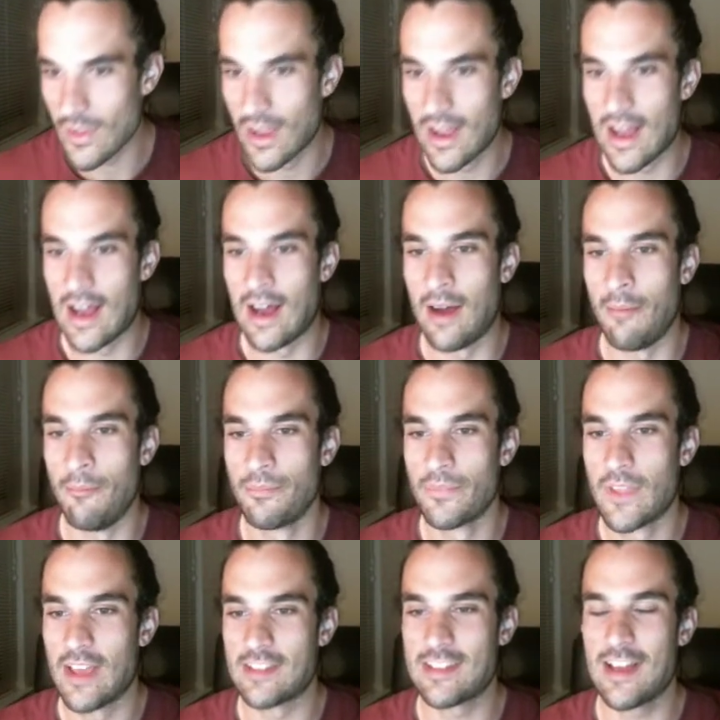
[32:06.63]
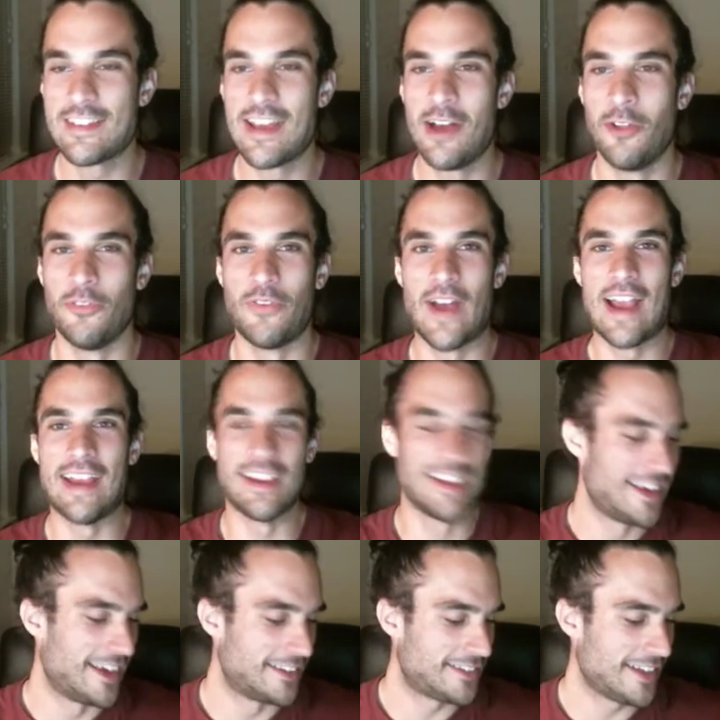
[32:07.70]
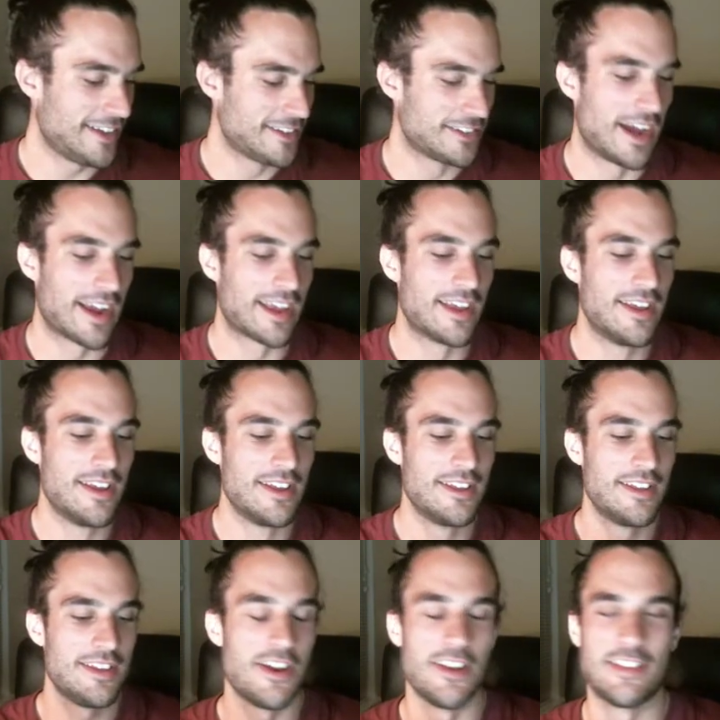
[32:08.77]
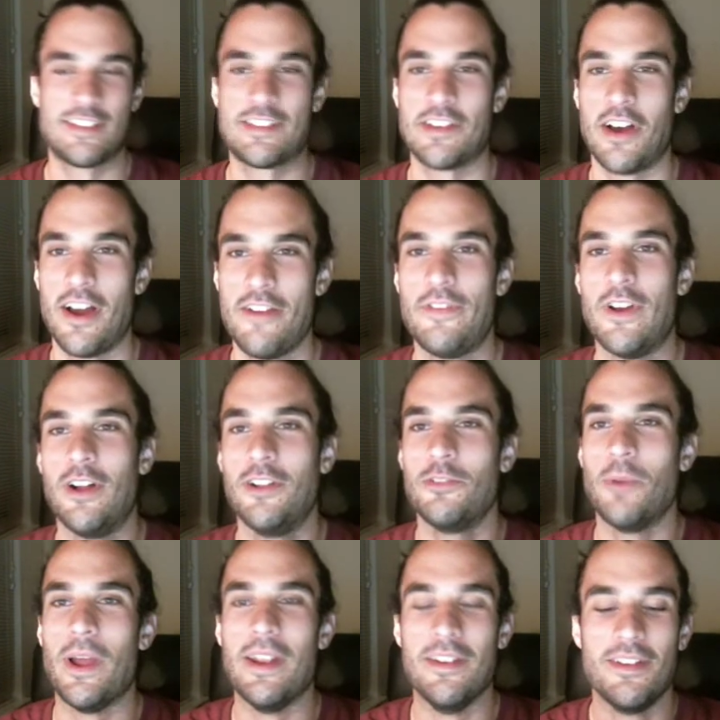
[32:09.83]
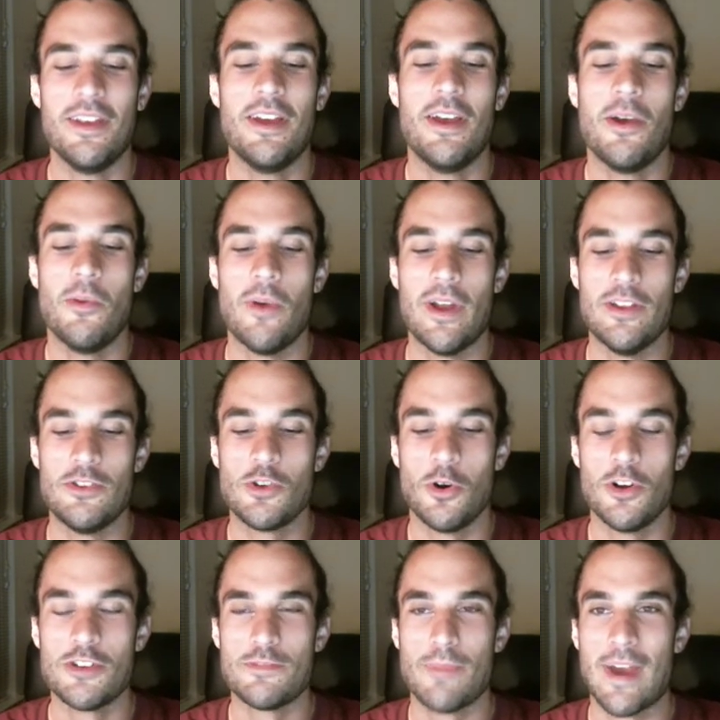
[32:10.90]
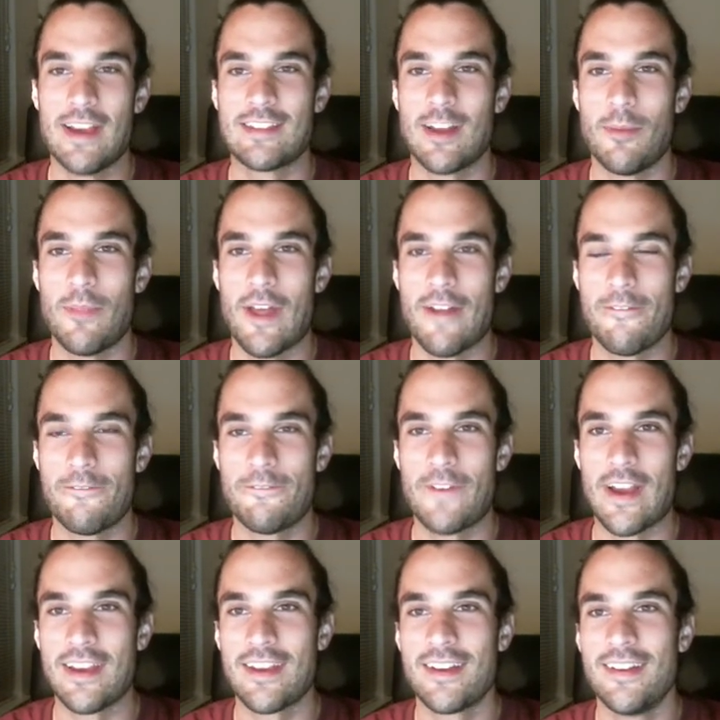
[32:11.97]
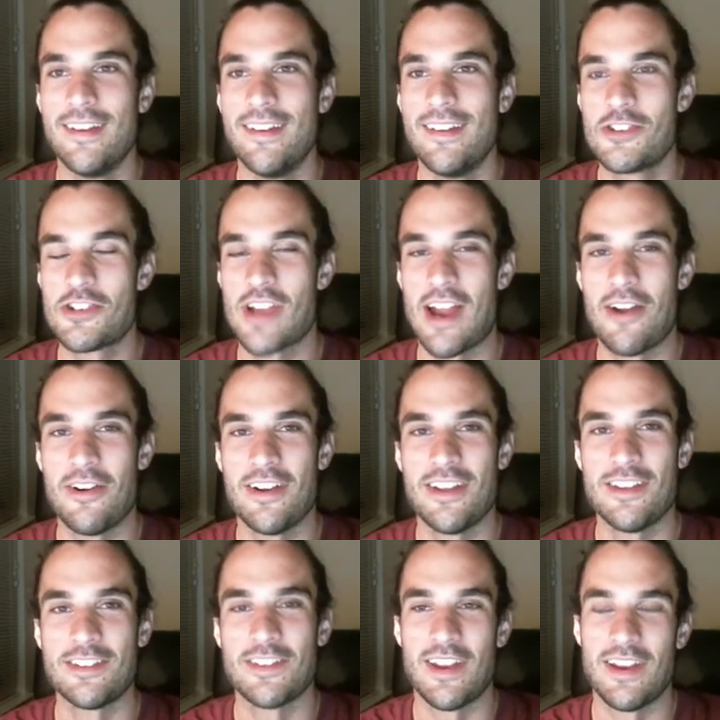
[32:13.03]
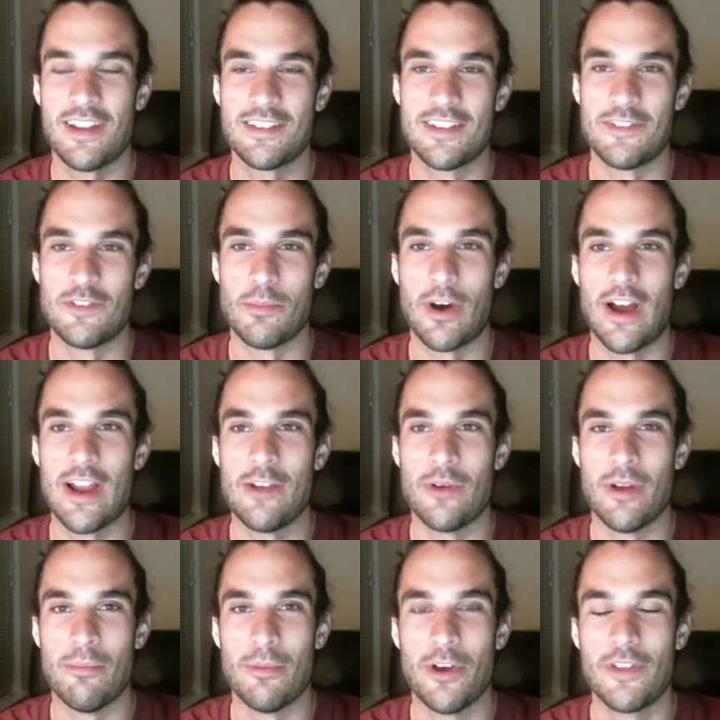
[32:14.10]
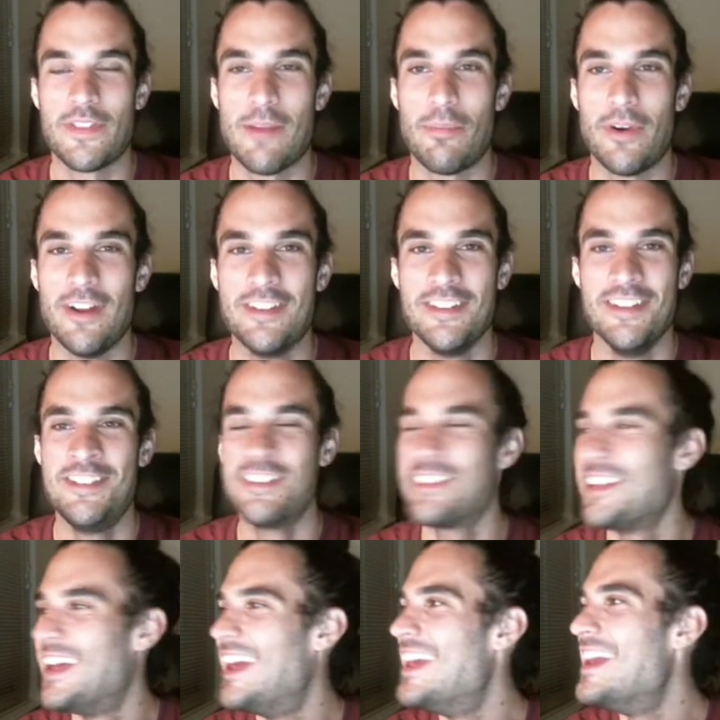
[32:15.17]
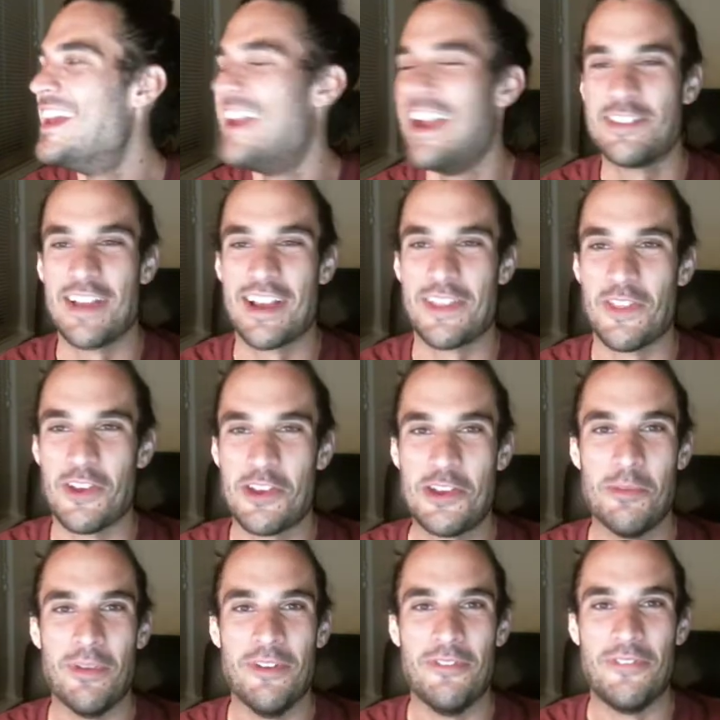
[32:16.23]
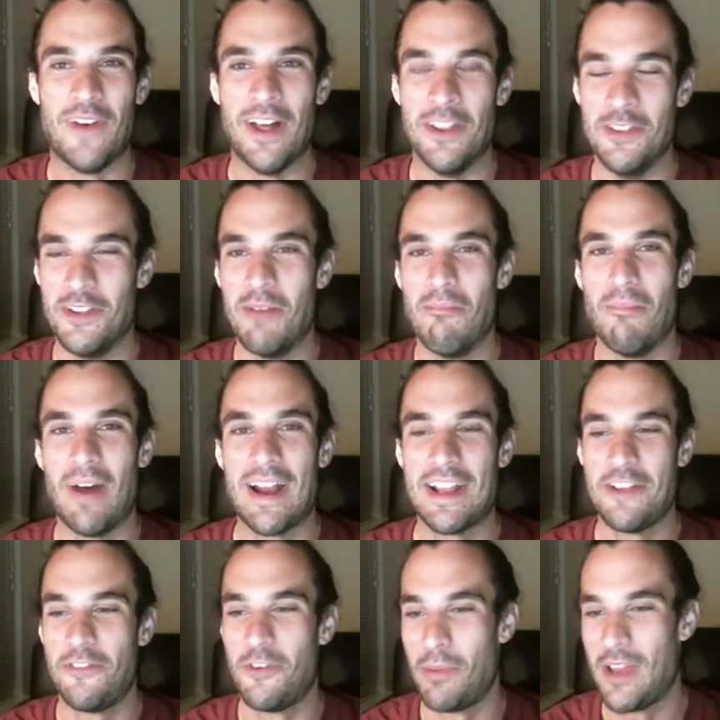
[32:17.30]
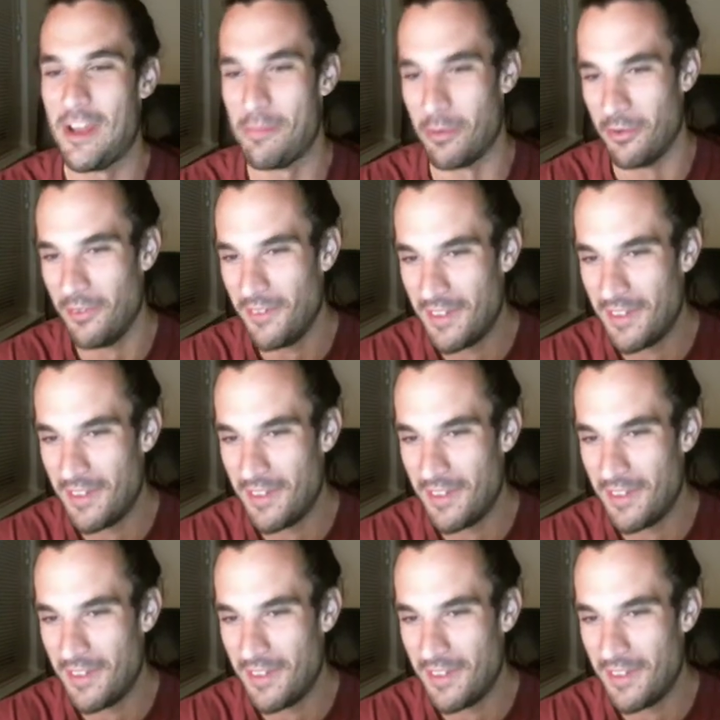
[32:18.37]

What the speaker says: It sounds hell vague. It sounds like, you know, Seinfeld when George makes up that fake charity so that he doesn't have to buy anyone birthday presents. It's like the human fund, money for people.